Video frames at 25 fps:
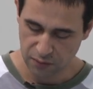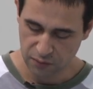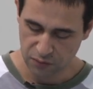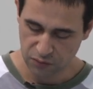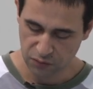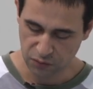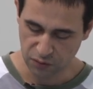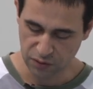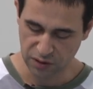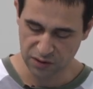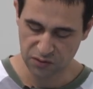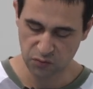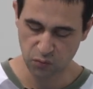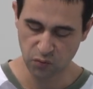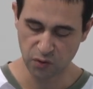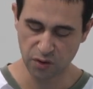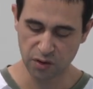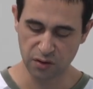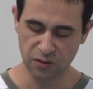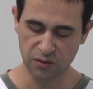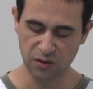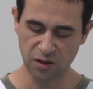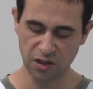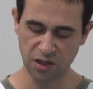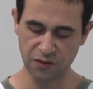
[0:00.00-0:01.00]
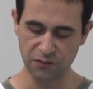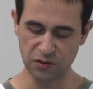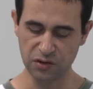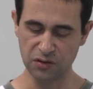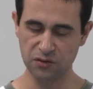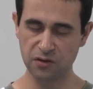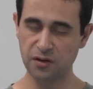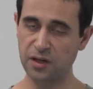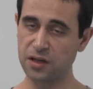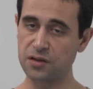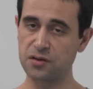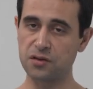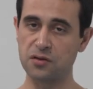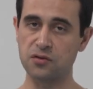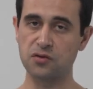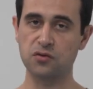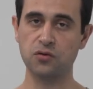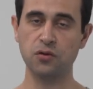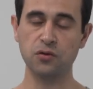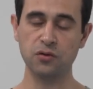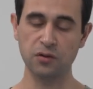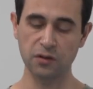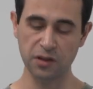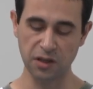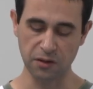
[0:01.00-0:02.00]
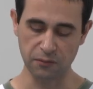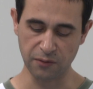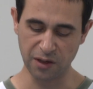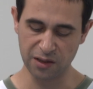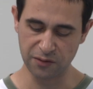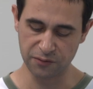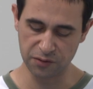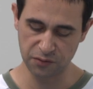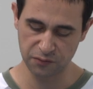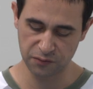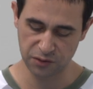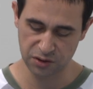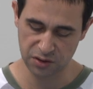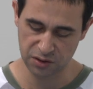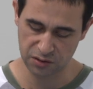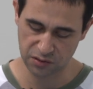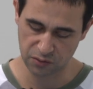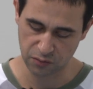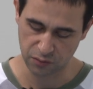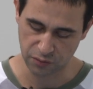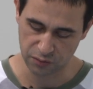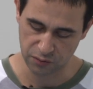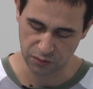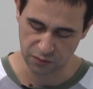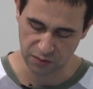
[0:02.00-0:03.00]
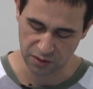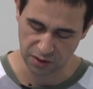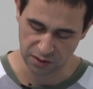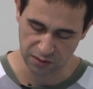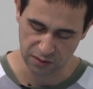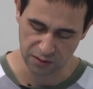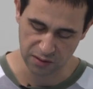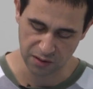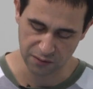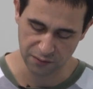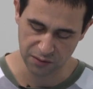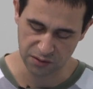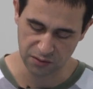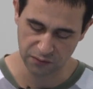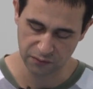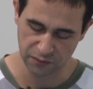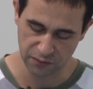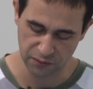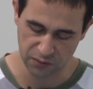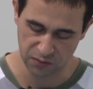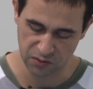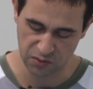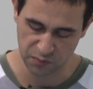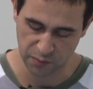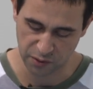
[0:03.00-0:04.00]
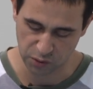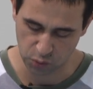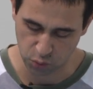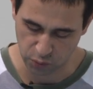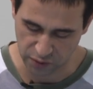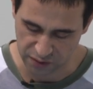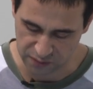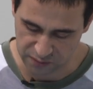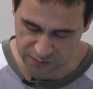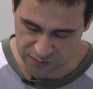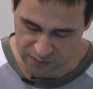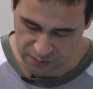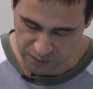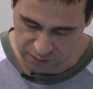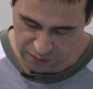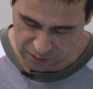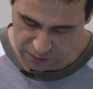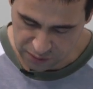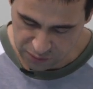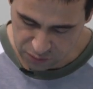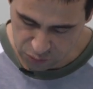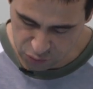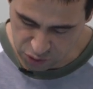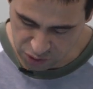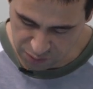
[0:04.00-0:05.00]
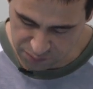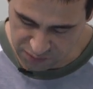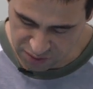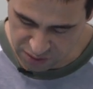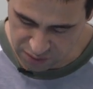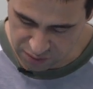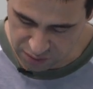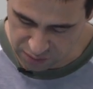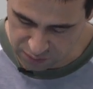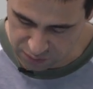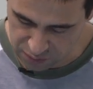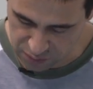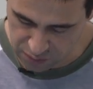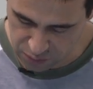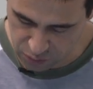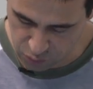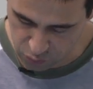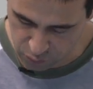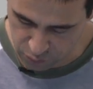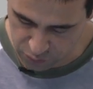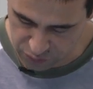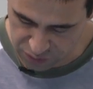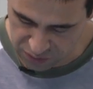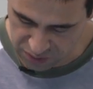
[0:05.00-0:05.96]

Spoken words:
So that's why even direction is totally irrelevant. We're just going to take the derivative with respect to x. So I'm taking d over